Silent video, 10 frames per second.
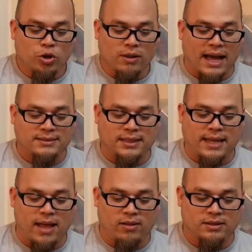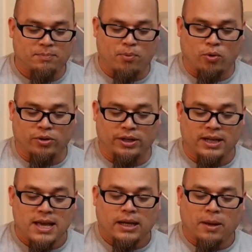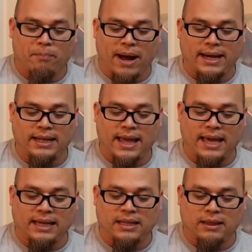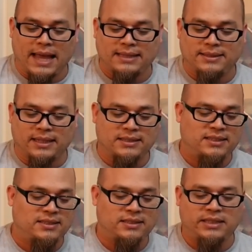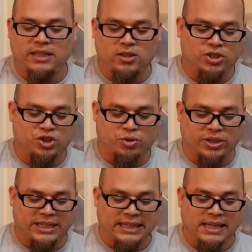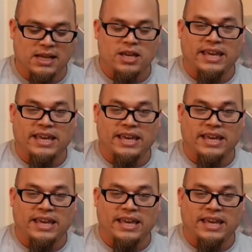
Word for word: Utilize the talent board, combining a classic skill tree,